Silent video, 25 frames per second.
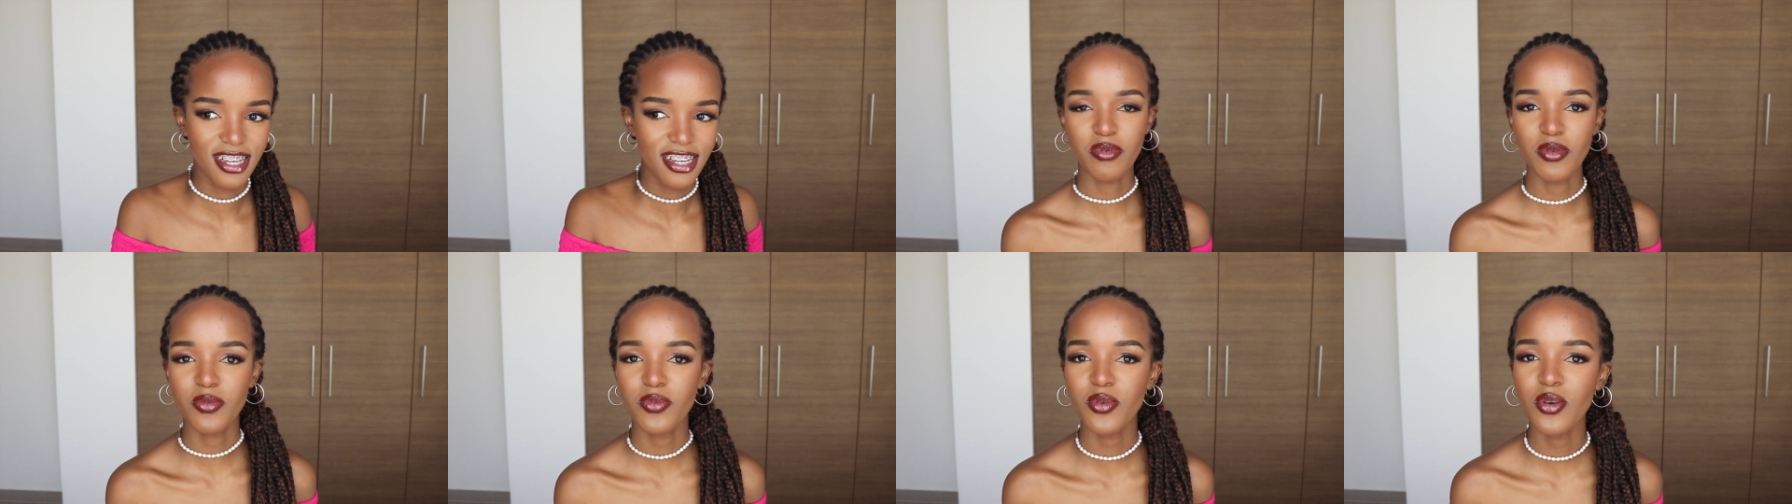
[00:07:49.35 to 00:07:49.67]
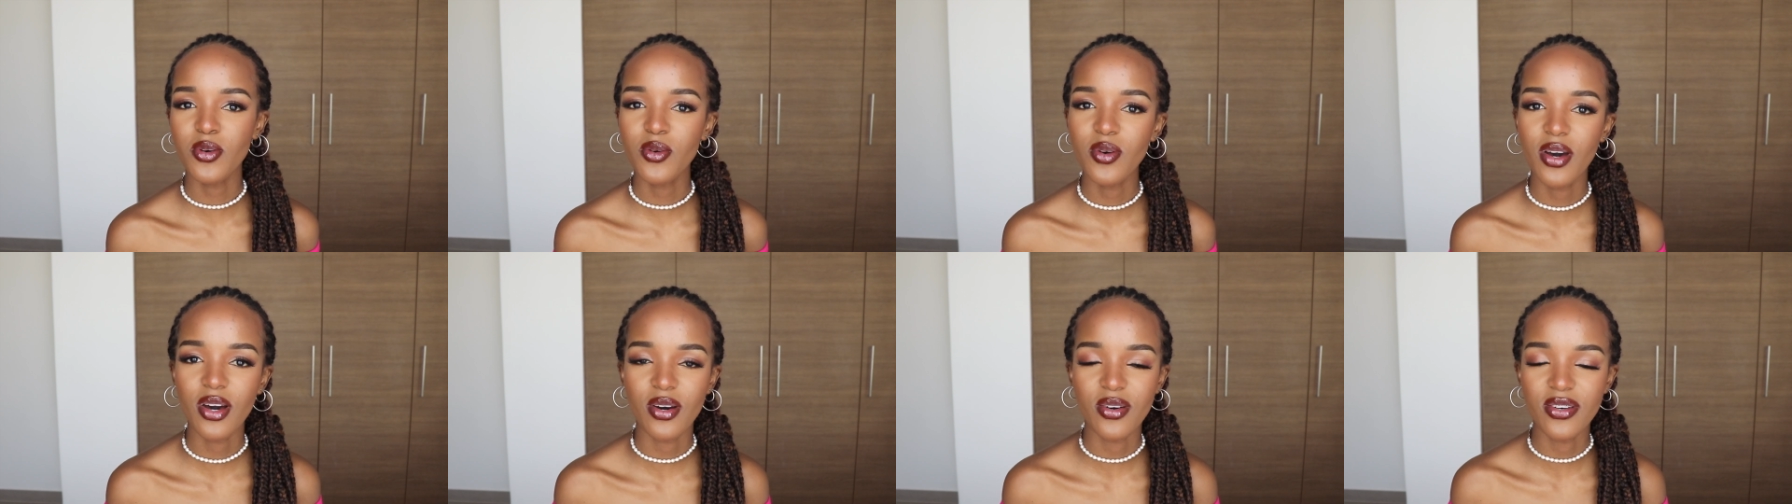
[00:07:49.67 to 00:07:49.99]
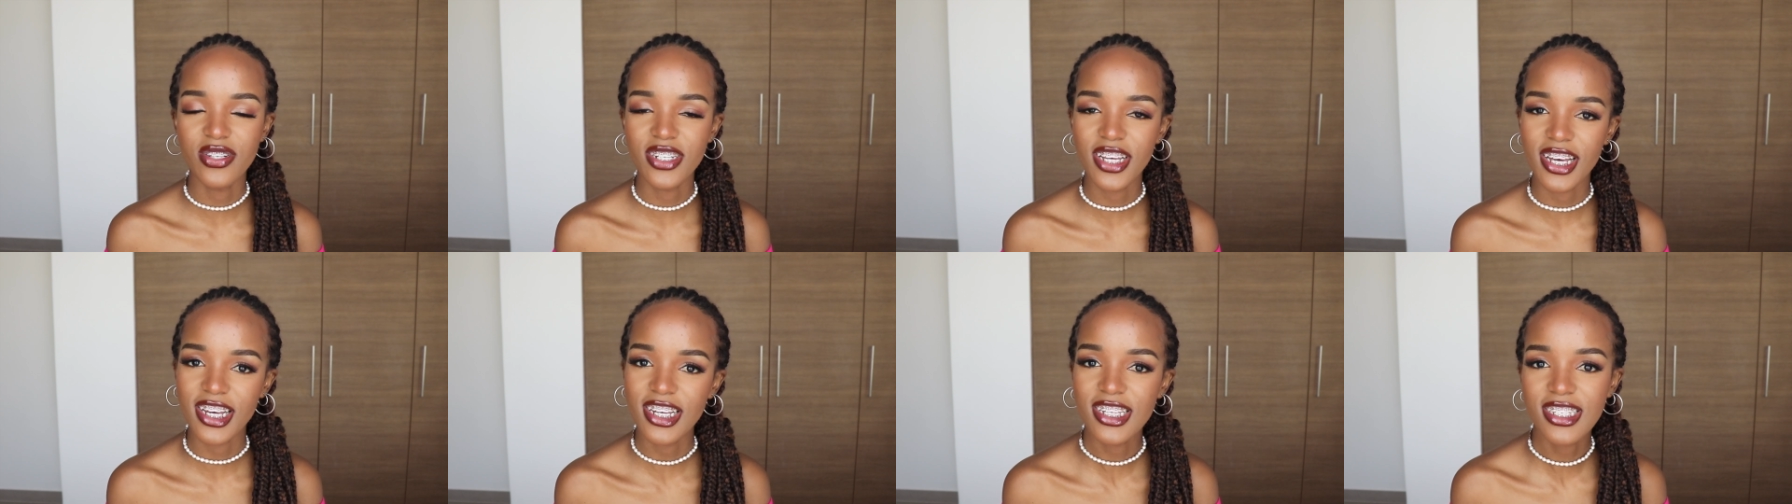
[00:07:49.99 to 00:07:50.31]
People who are
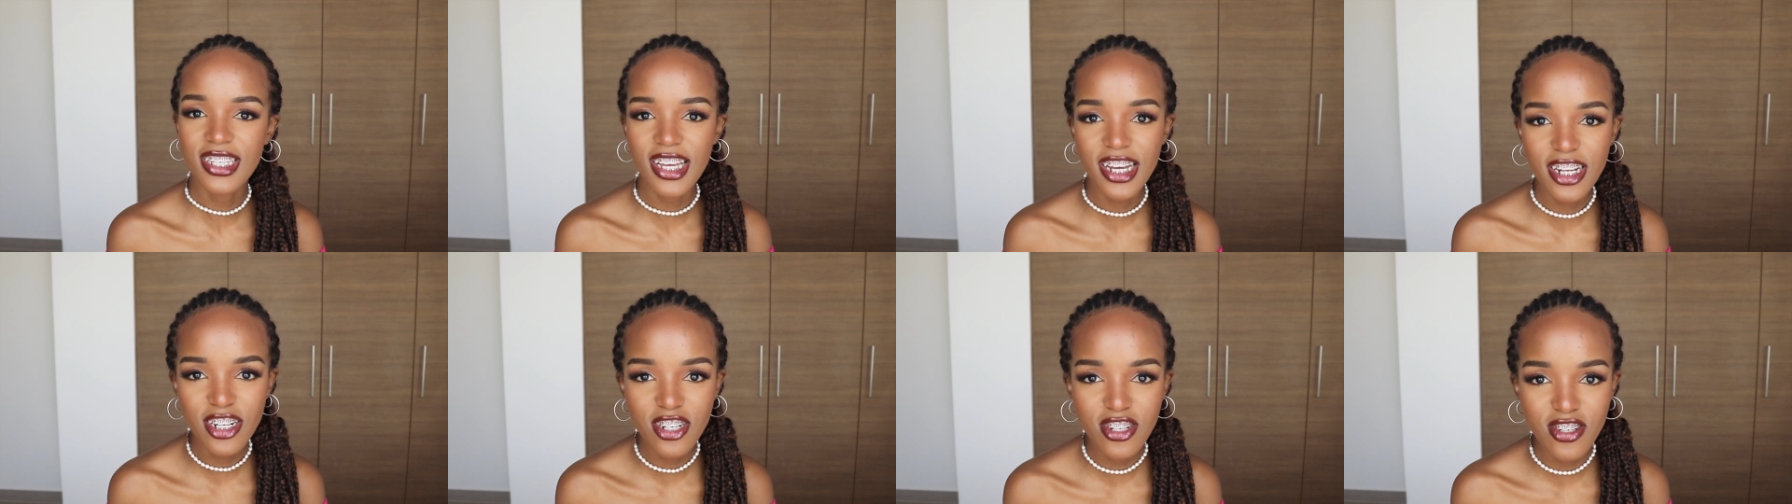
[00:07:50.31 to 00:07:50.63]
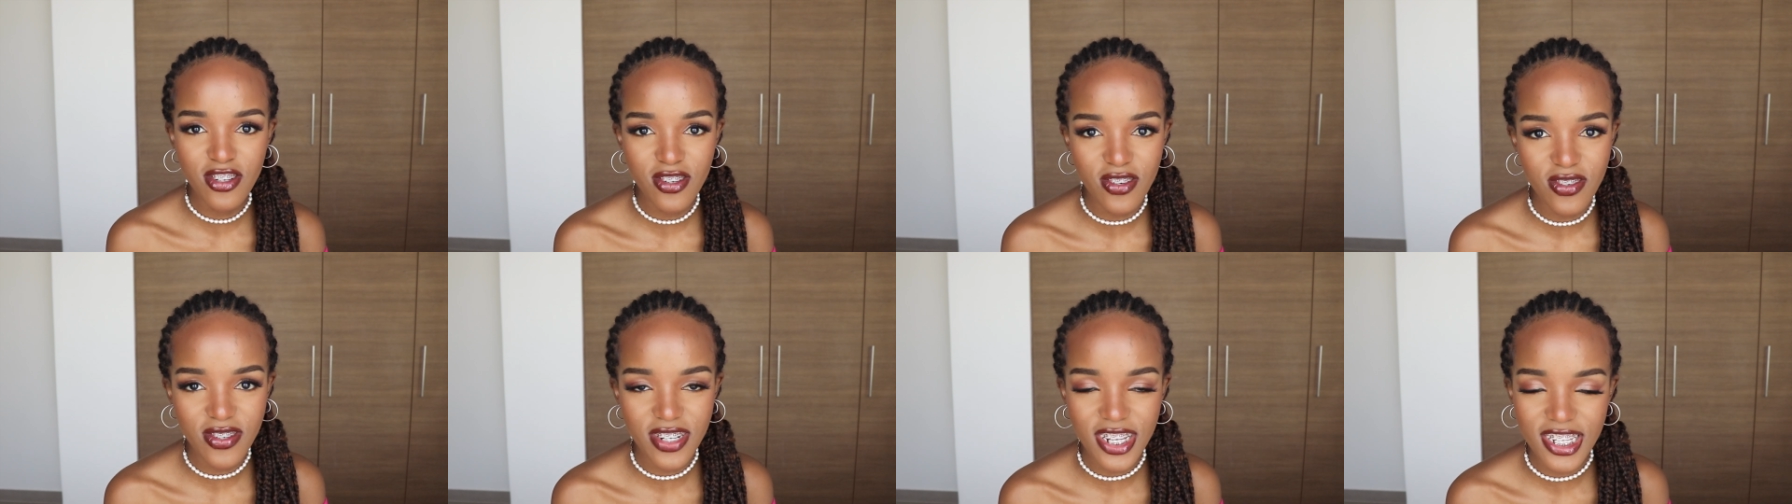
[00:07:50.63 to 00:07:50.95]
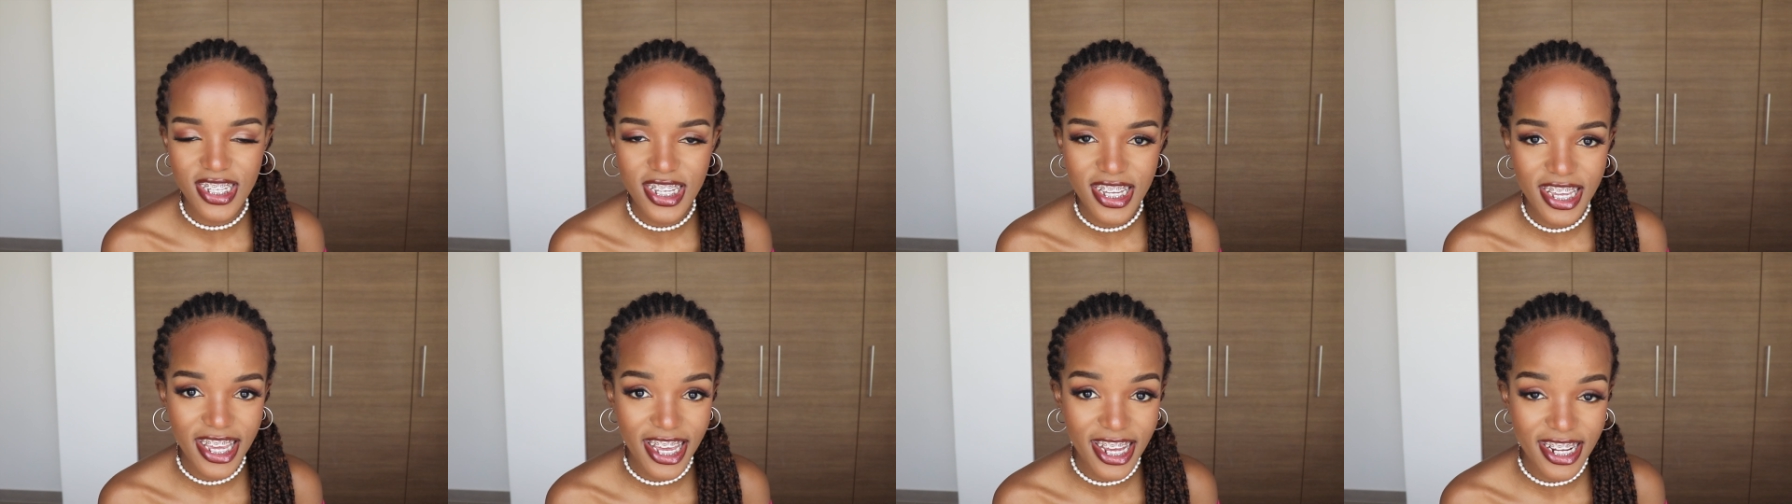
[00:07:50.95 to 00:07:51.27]
older, is that true?
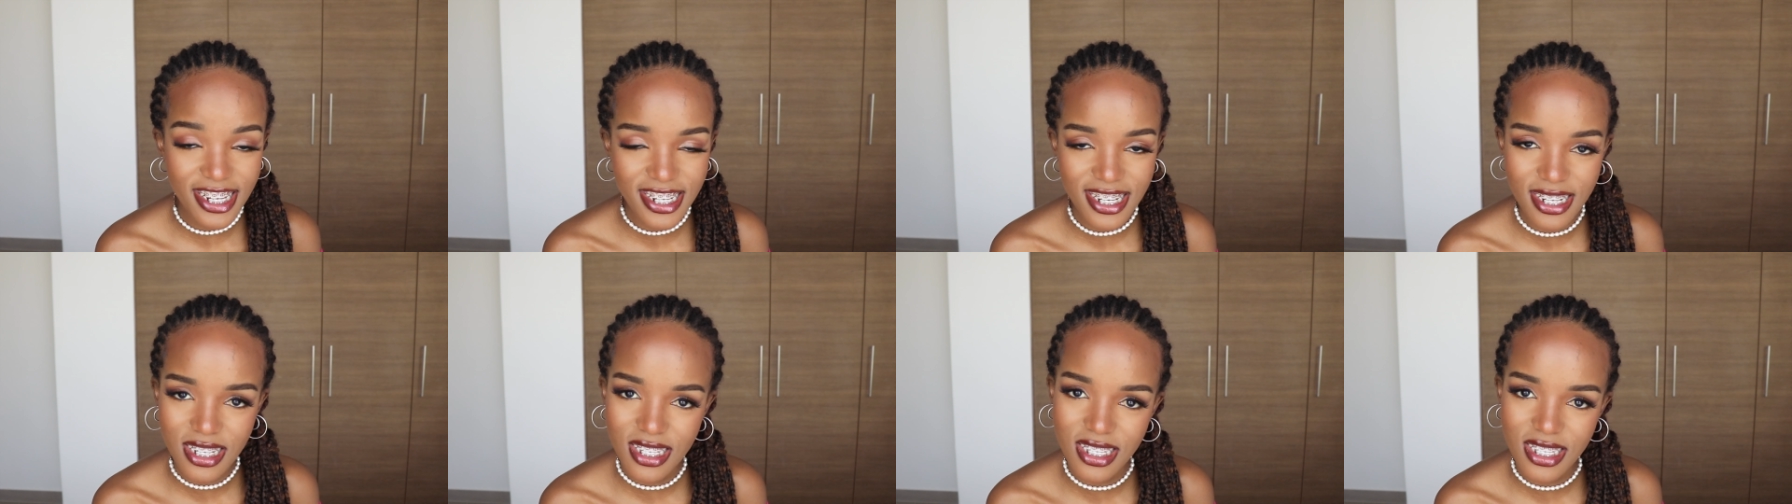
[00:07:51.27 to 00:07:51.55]
Does it get